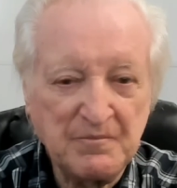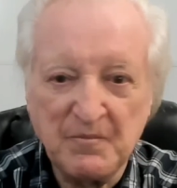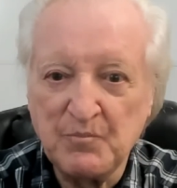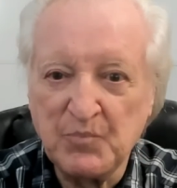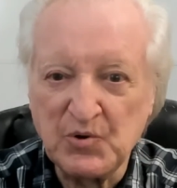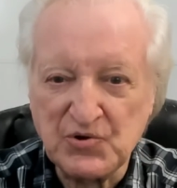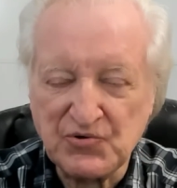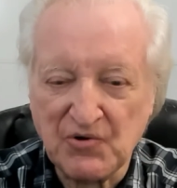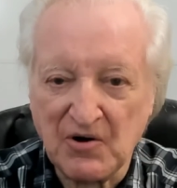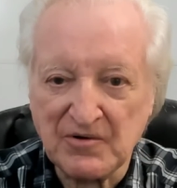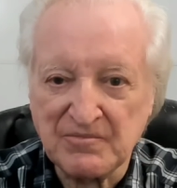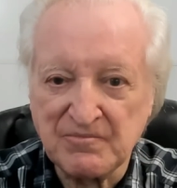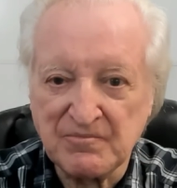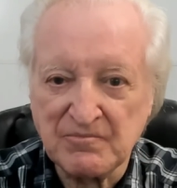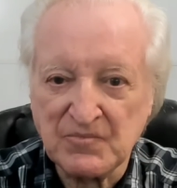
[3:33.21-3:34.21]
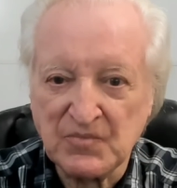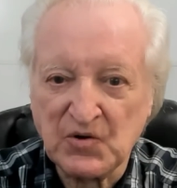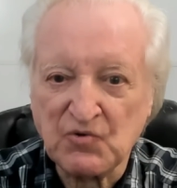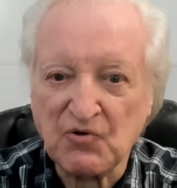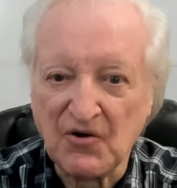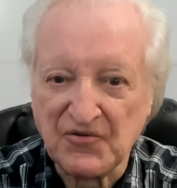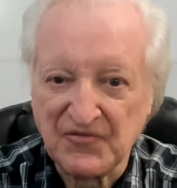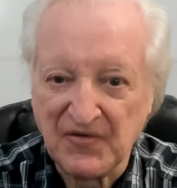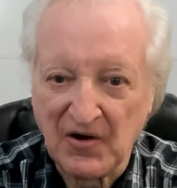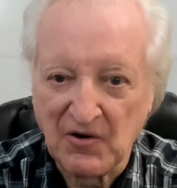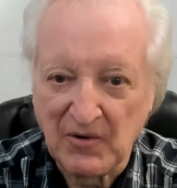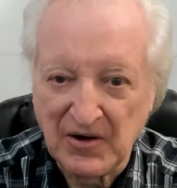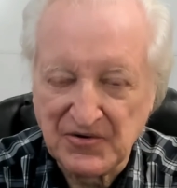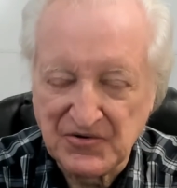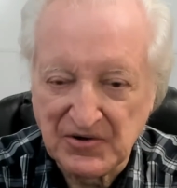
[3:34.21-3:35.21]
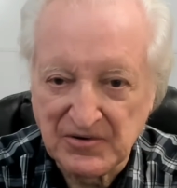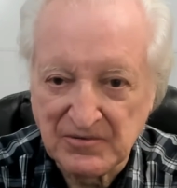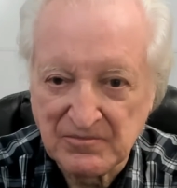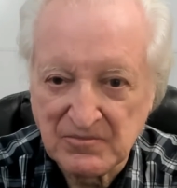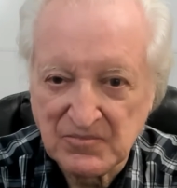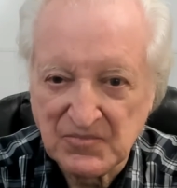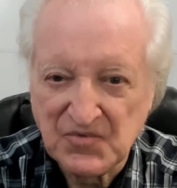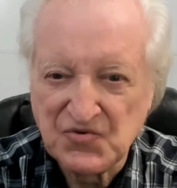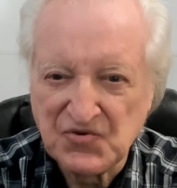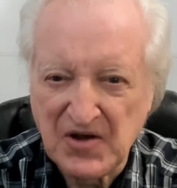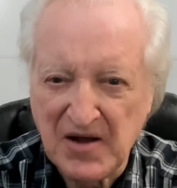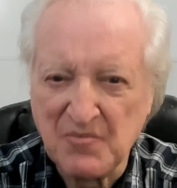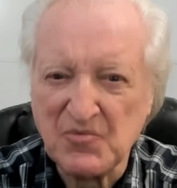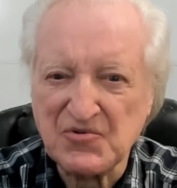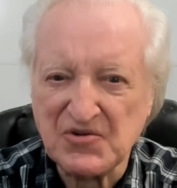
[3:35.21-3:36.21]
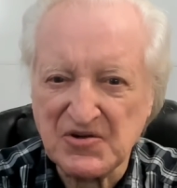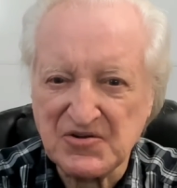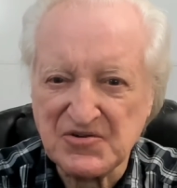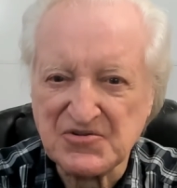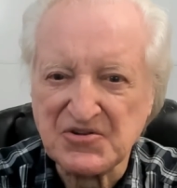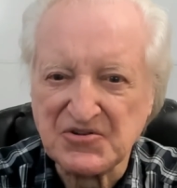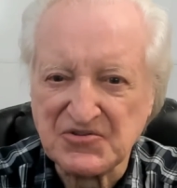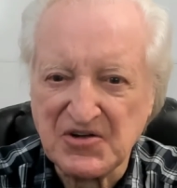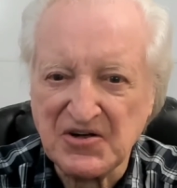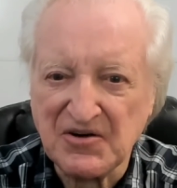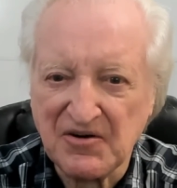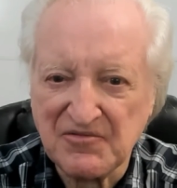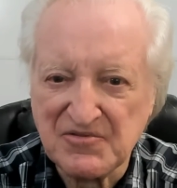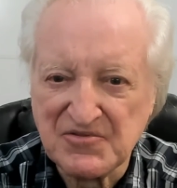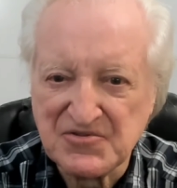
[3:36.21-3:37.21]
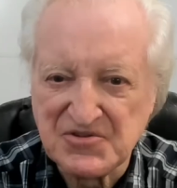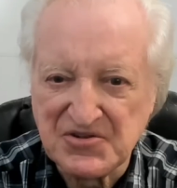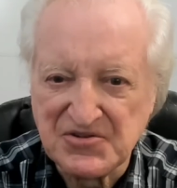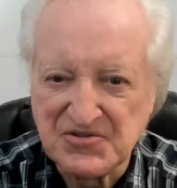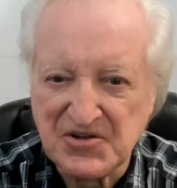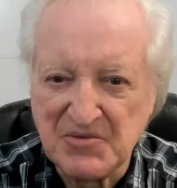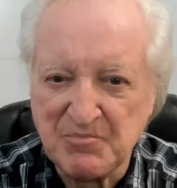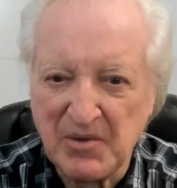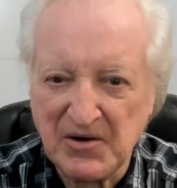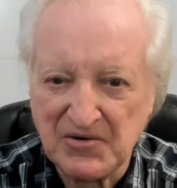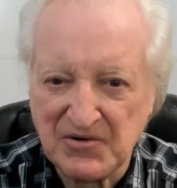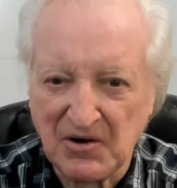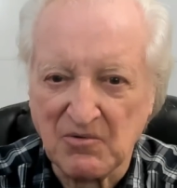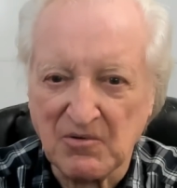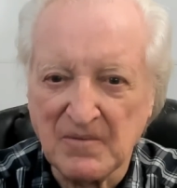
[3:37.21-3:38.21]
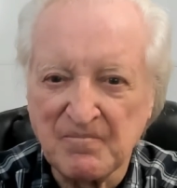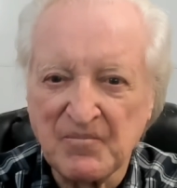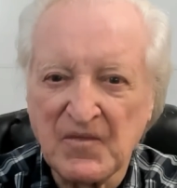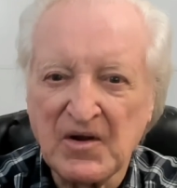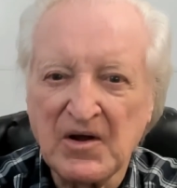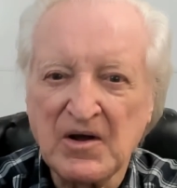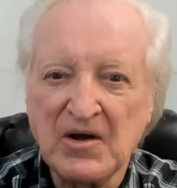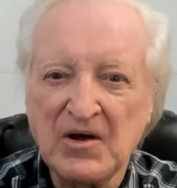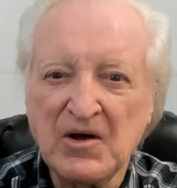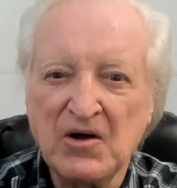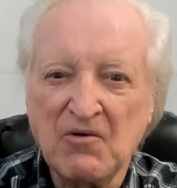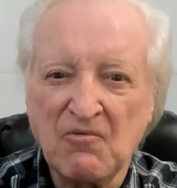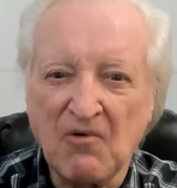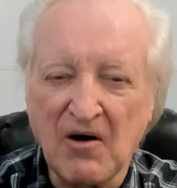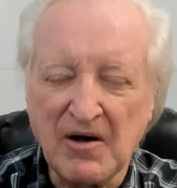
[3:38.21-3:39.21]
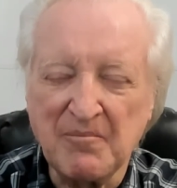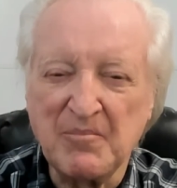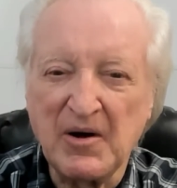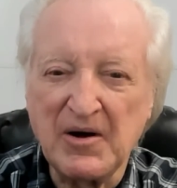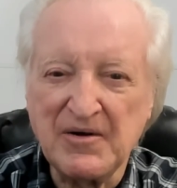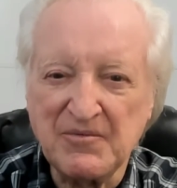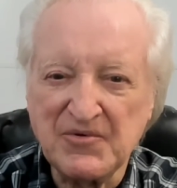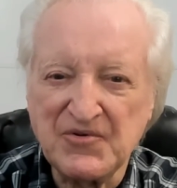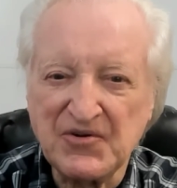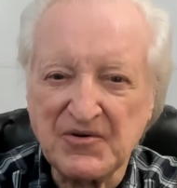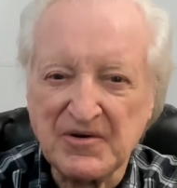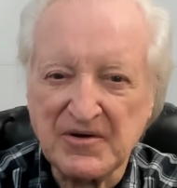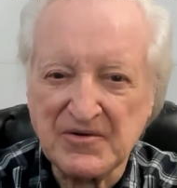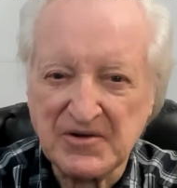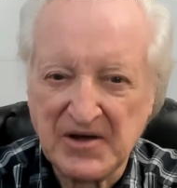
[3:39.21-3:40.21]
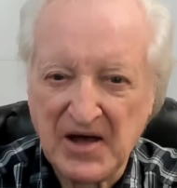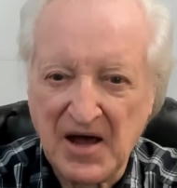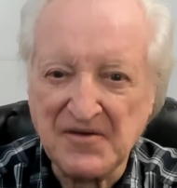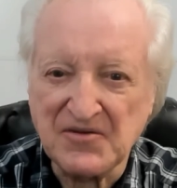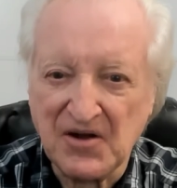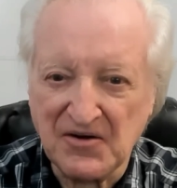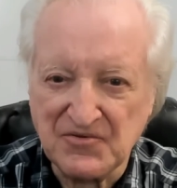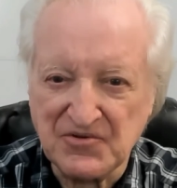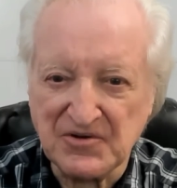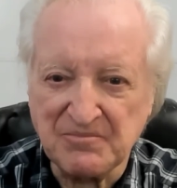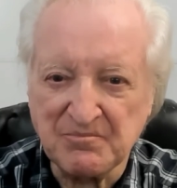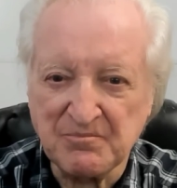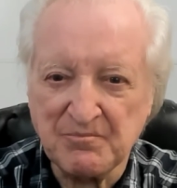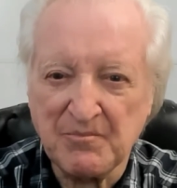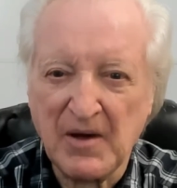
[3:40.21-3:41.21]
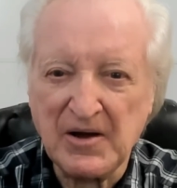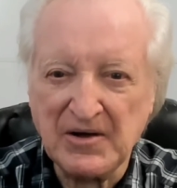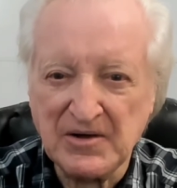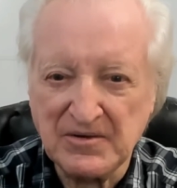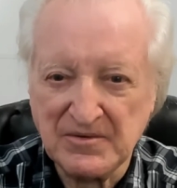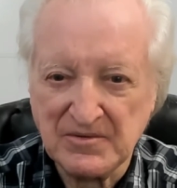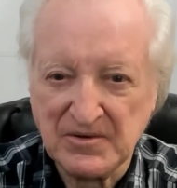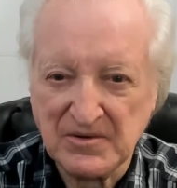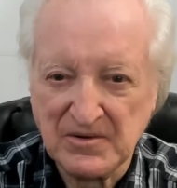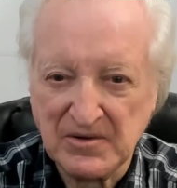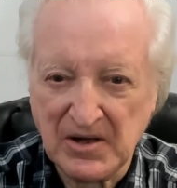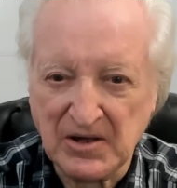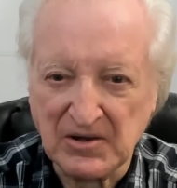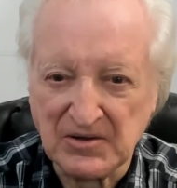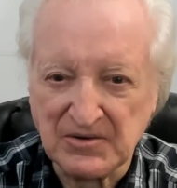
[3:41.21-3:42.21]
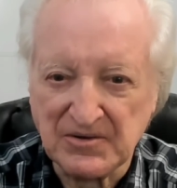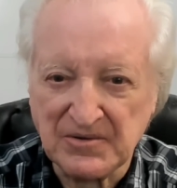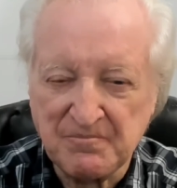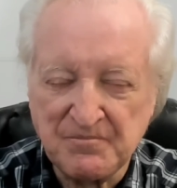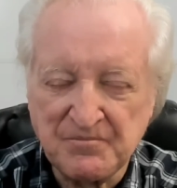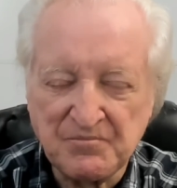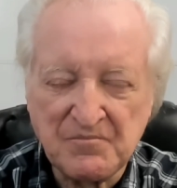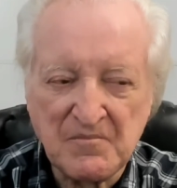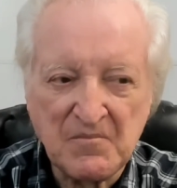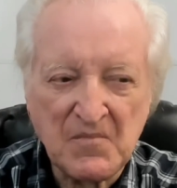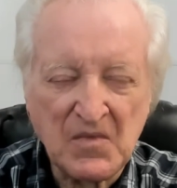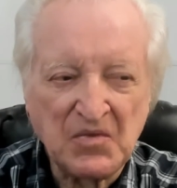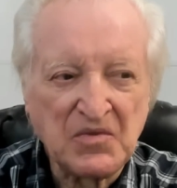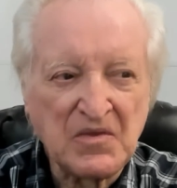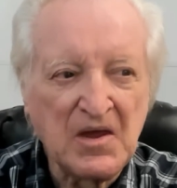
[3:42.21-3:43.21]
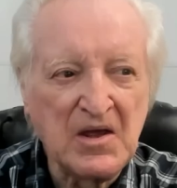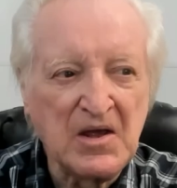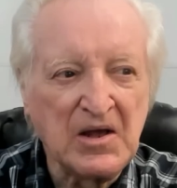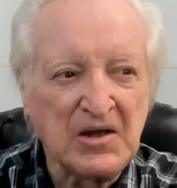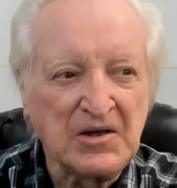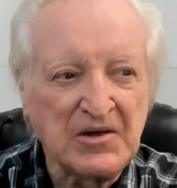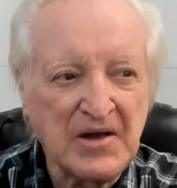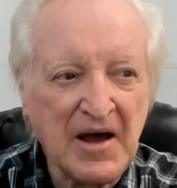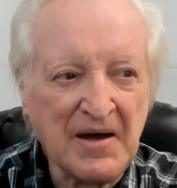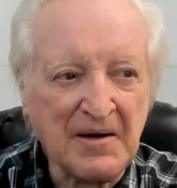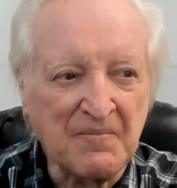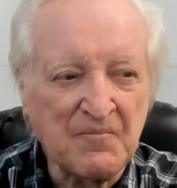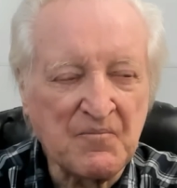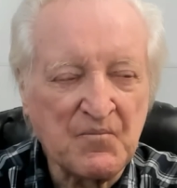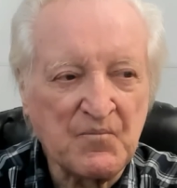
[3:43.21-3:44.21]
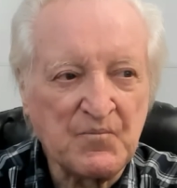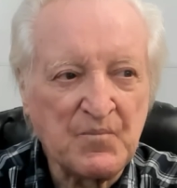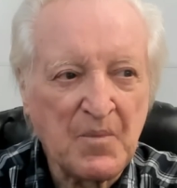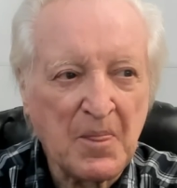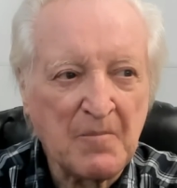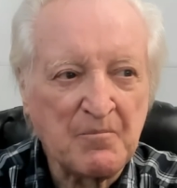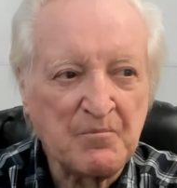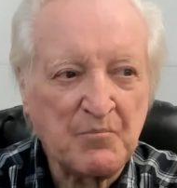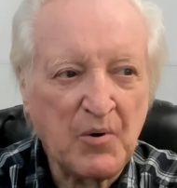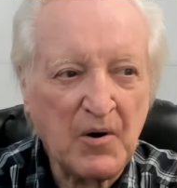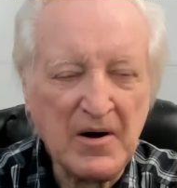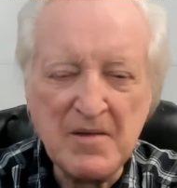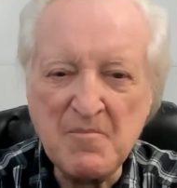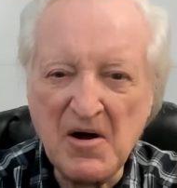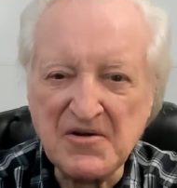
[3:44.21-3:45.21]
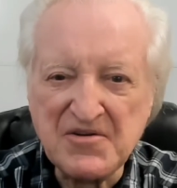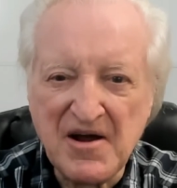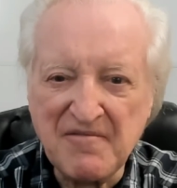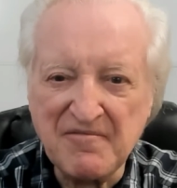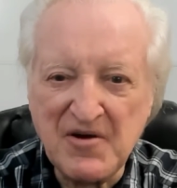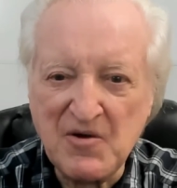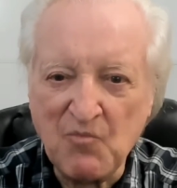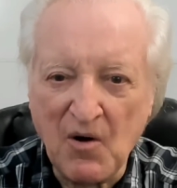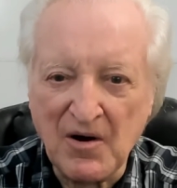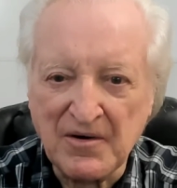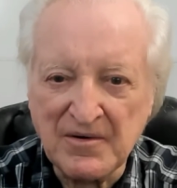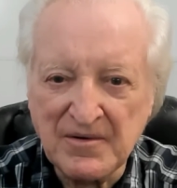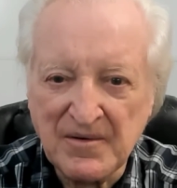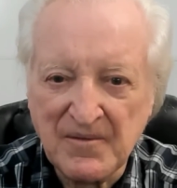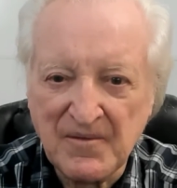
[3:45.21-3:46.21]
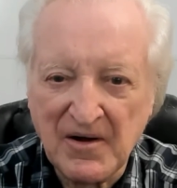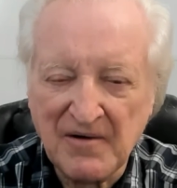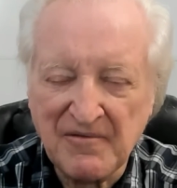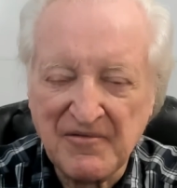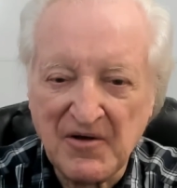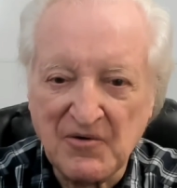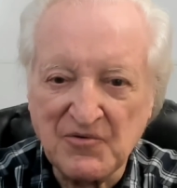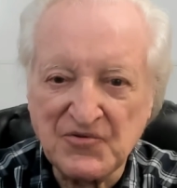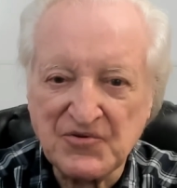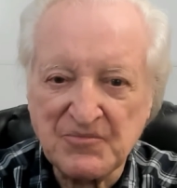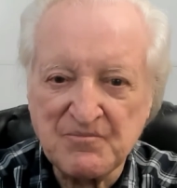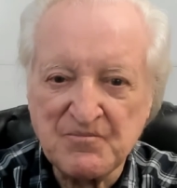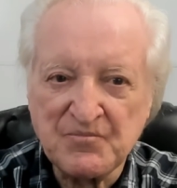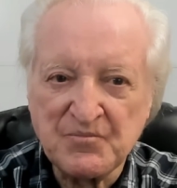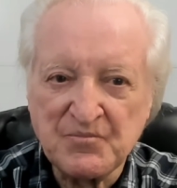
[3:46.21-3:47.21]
pushrod crossflow engine. Same was in the 1600cc Pinto, right? But it was a Kent engine made in England. Now, pretty much every one of those